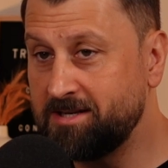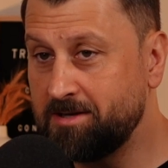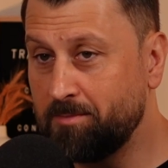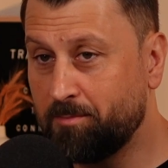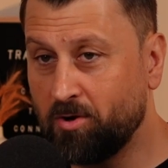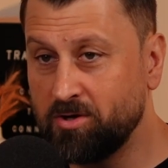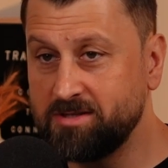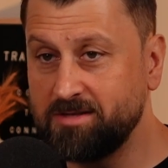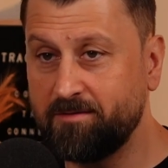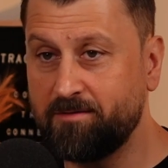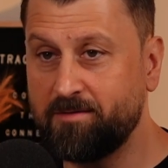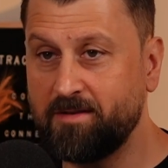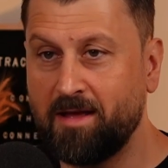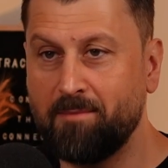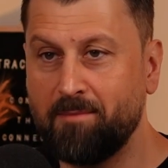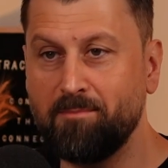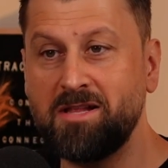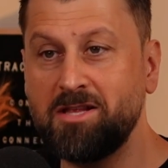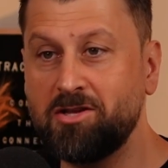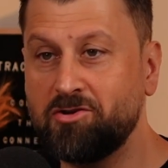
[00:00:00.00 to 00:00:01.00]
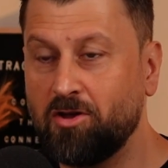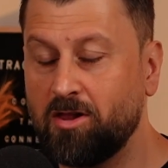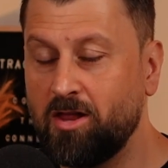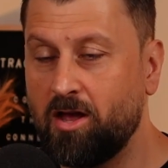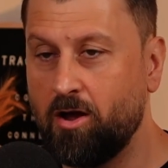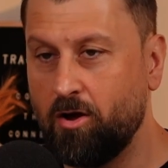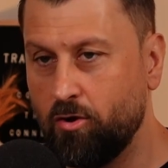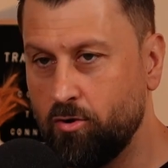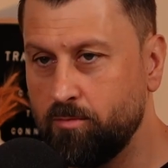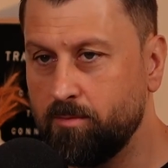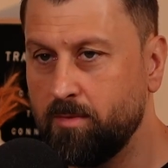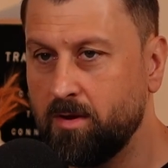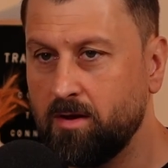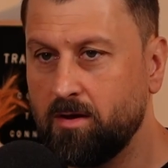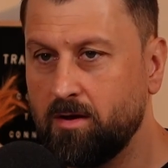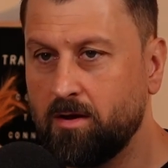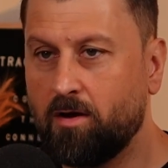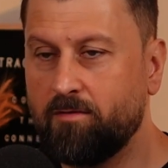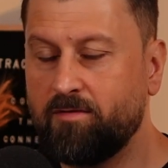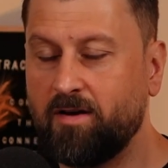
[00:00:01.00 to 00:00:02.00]
deposit for that $1 million home
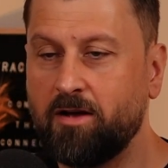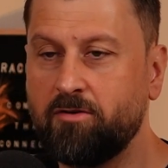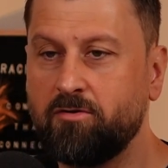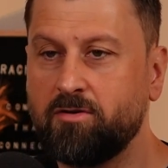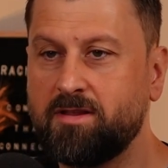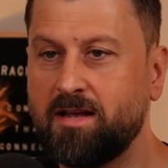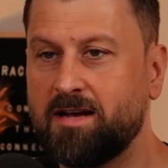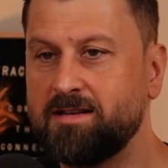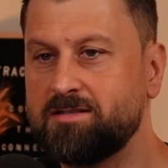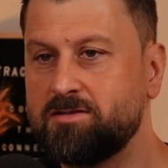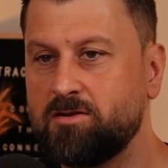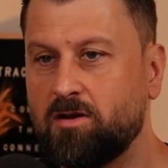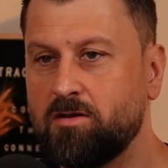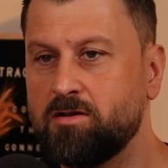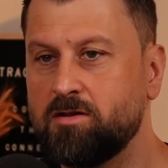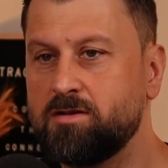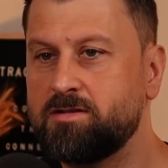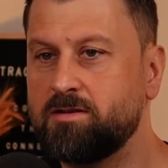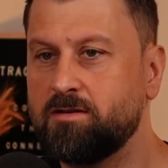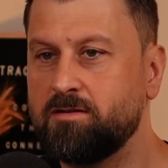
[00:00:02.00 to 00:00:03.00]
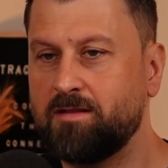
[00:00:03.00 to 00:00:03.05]
of $100,000,